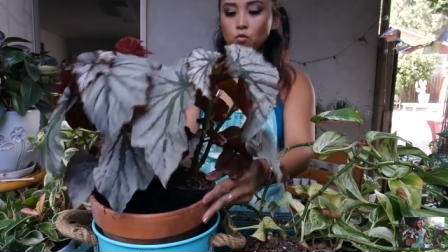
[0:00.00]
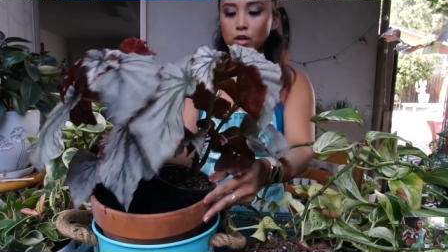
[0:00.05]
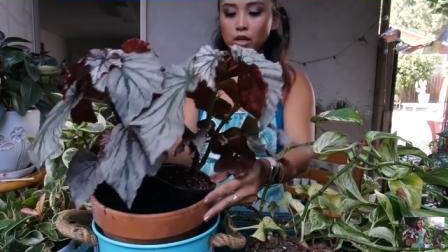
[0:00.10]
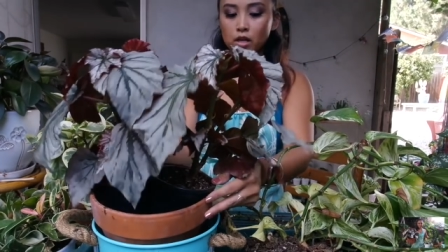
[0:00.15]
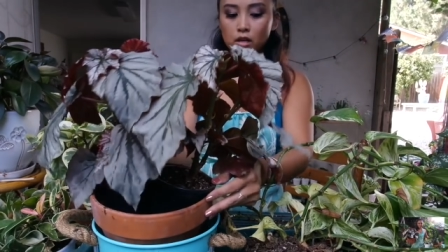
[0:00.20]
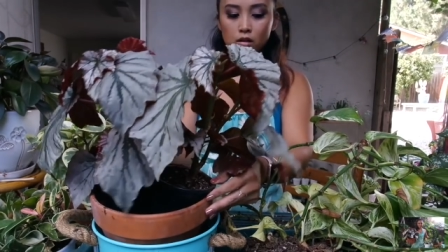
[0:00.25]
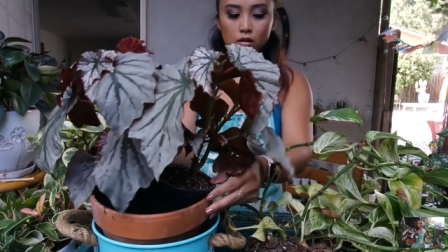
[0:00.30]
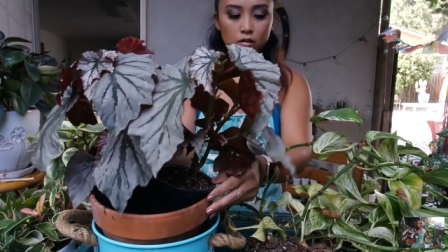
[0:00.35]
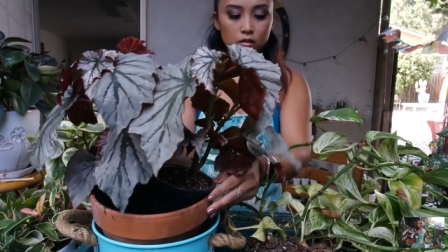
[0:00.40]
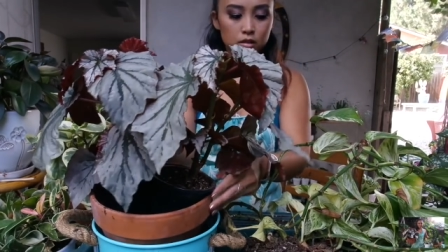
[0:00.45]
what
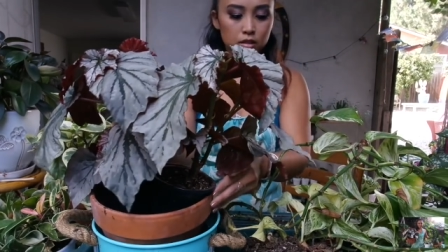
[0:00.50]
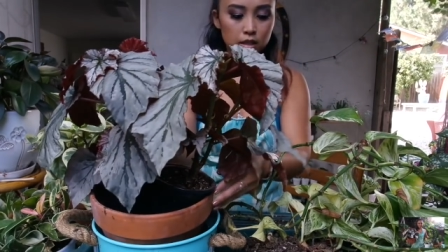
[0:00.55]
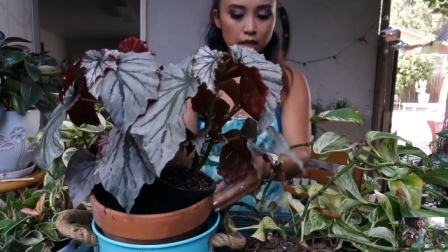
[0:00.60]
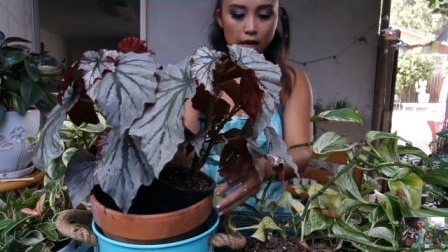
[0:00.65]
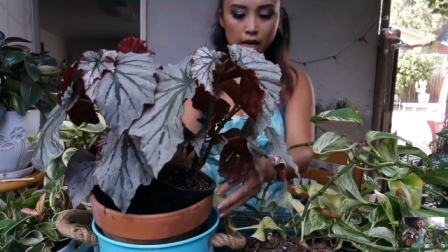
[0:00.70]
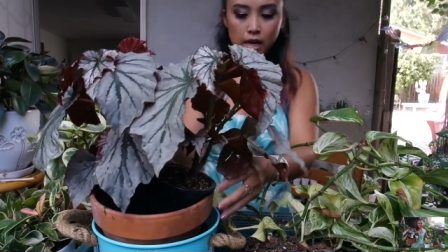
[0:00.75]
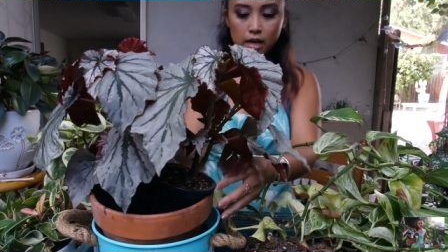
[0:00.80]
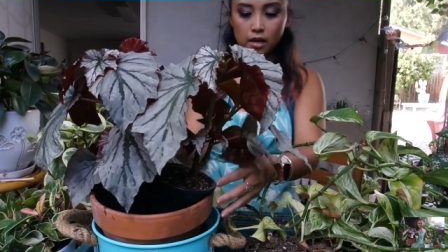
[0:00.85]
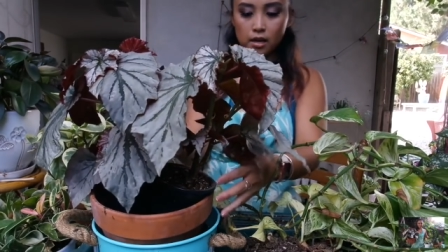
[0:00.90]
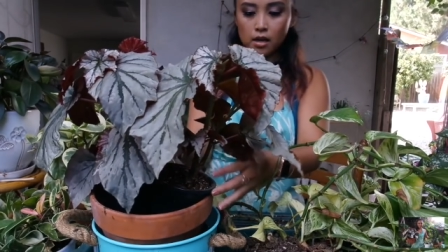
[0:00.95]
it looks
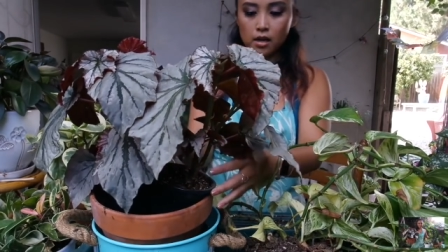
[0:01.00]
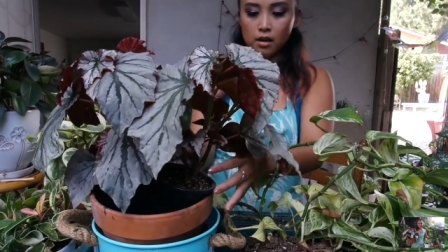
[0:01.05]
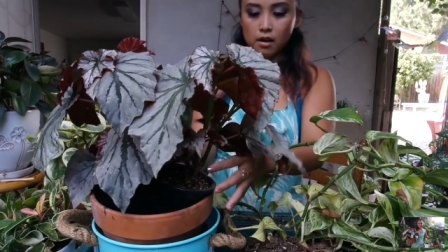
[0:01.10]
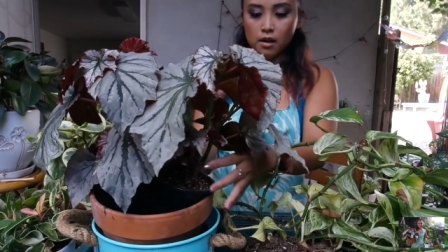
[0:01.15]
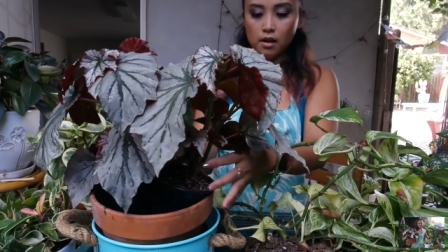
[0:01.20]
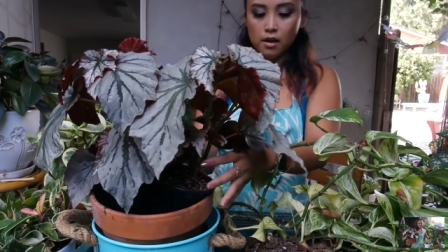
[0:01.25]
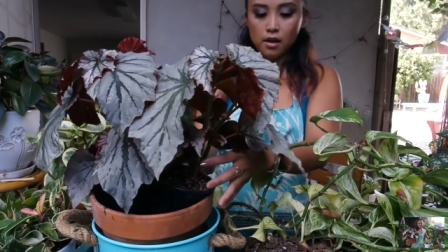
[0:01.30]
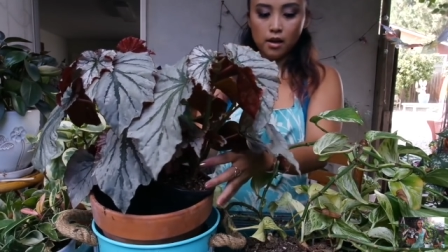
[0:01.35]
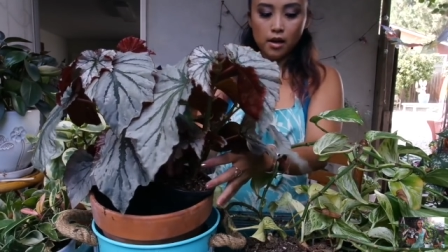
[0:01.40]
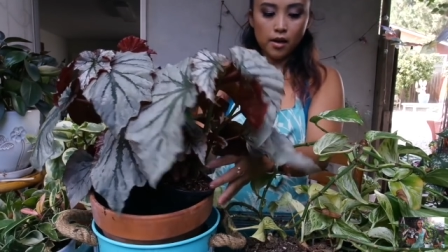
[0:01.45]
like,
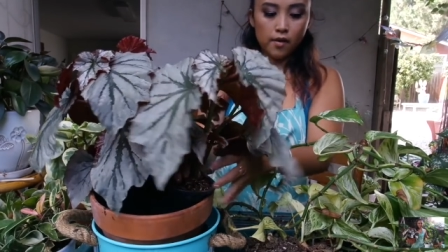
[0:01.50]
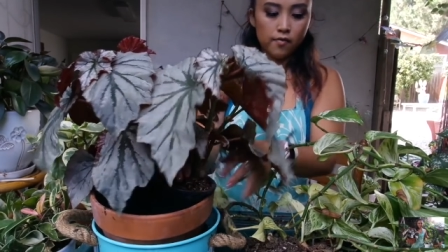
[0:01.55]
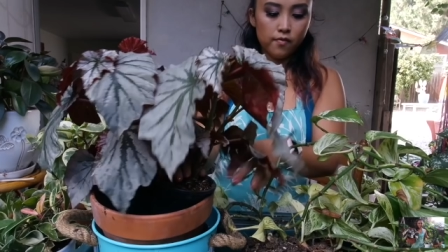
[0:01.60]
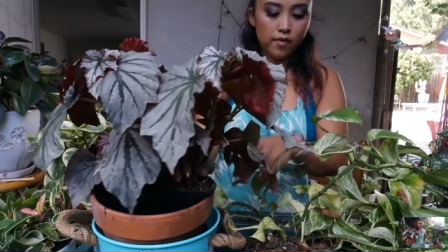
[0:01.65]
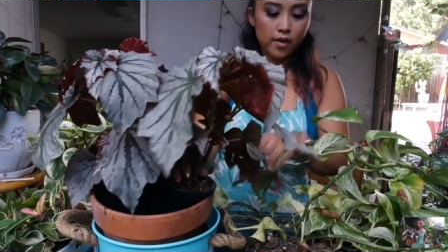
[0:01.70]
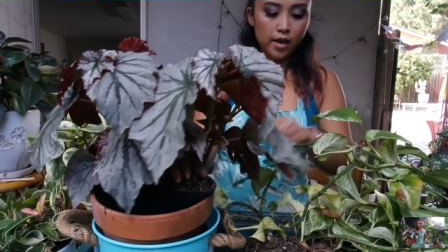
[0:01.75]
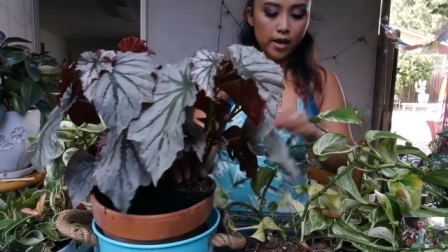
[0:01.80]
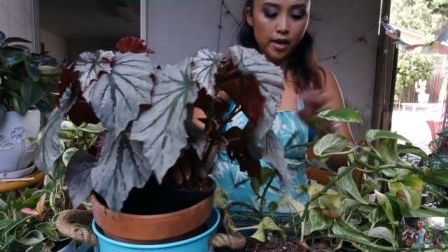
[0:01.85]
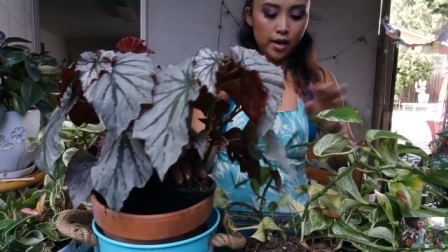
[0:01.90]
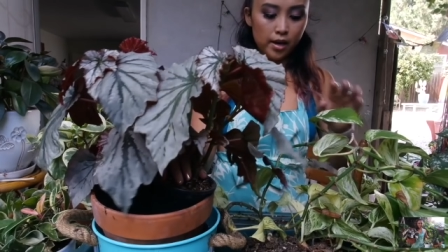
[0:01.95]

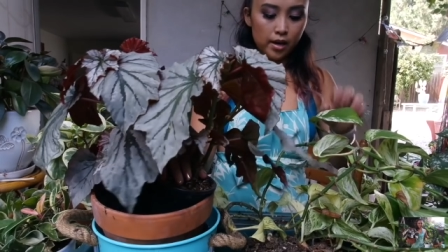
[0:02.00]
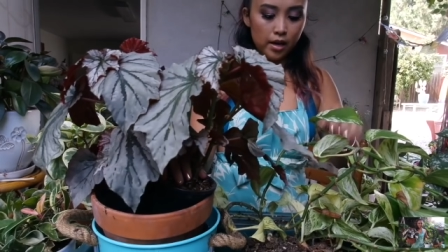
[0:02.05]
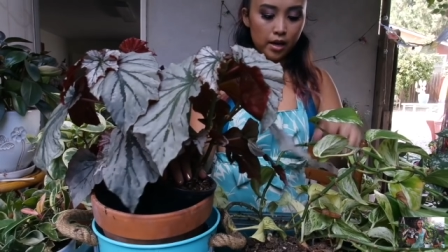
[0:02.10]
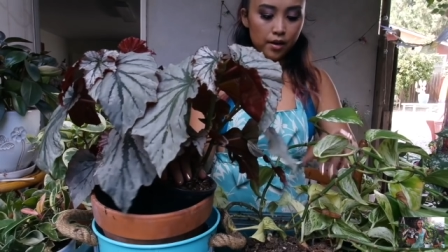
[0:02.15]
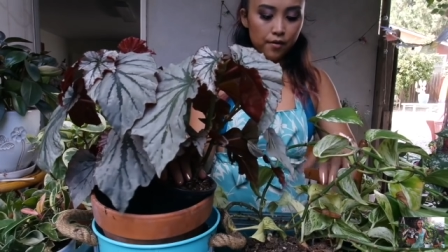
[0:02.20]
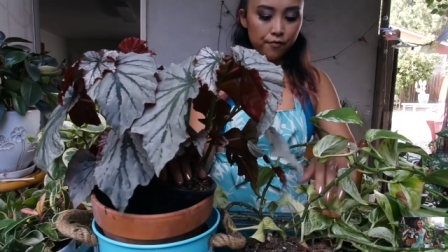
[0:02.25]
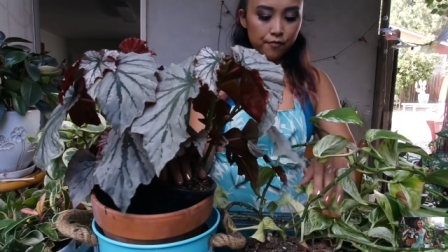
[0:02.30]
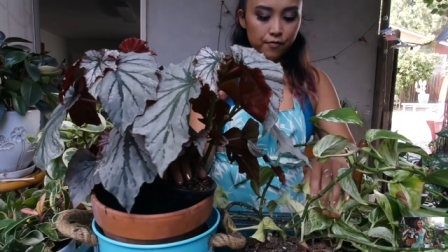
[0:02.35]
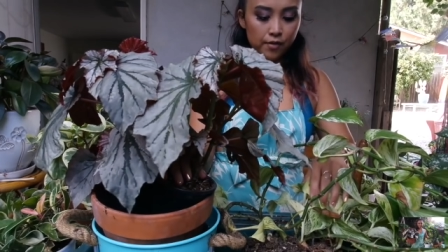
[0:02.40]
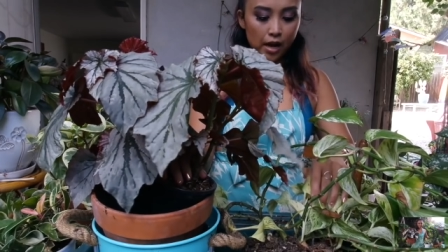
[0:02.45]
and then
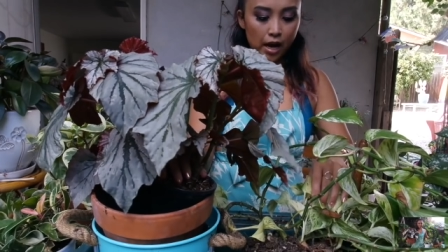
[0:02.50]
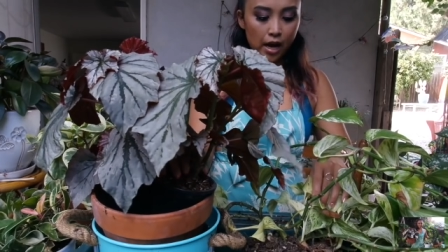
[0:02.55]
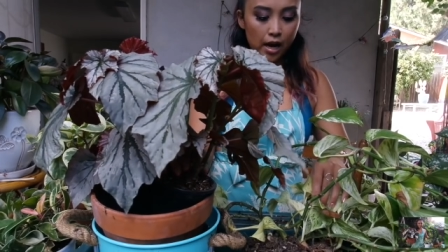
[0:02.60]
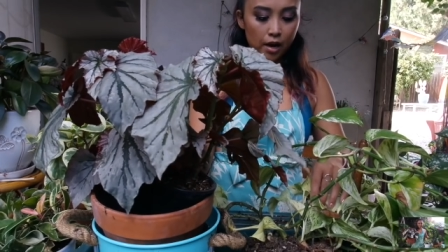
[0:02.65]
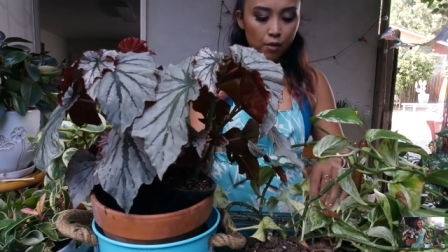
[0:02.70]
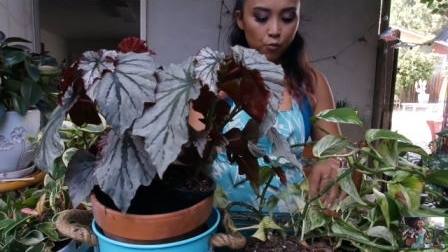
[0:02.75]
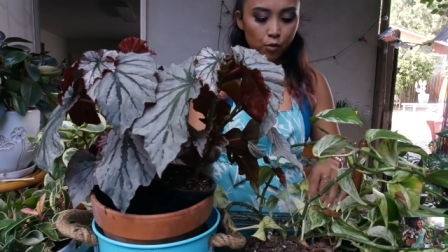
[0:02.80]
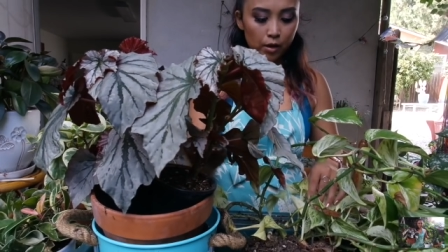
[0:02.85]
if not,